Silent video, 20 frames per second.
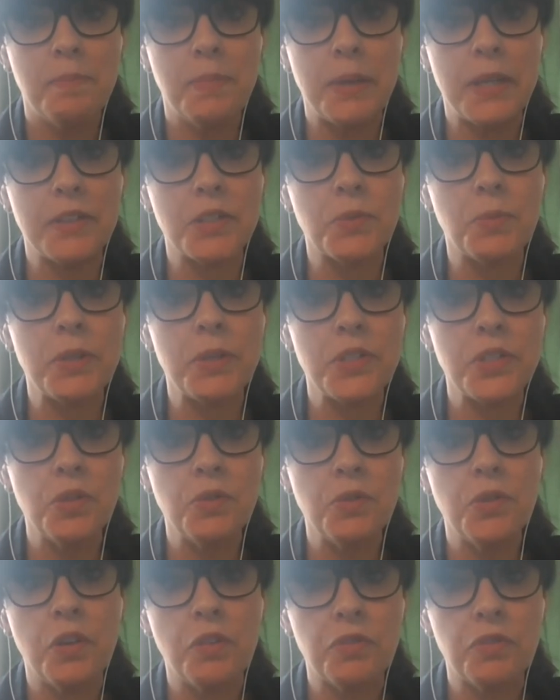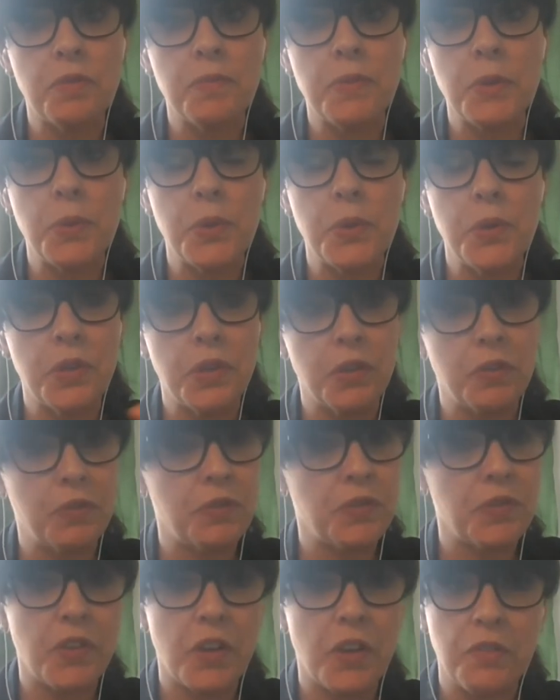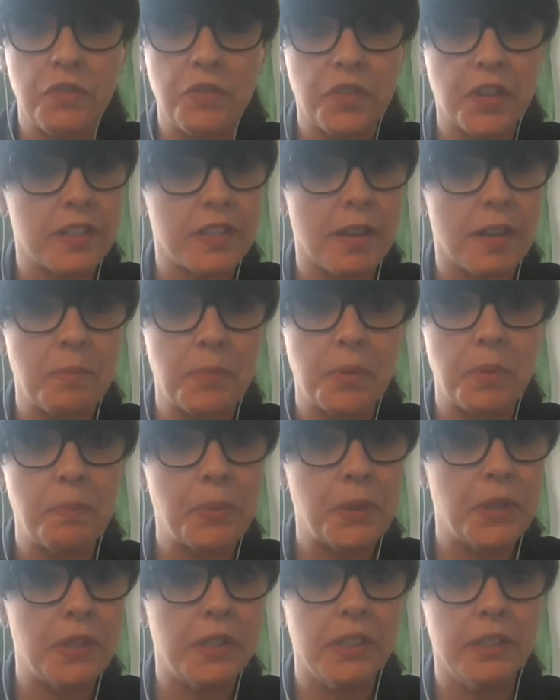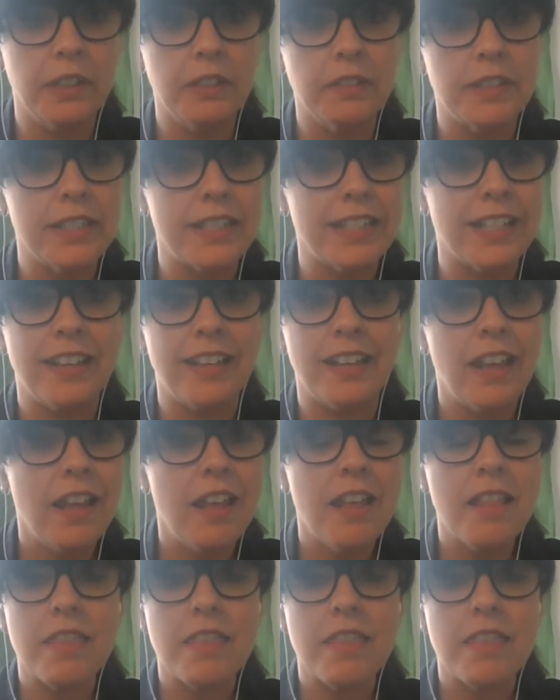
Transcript: Because we do know from the work of for example, Byrne and Lundy,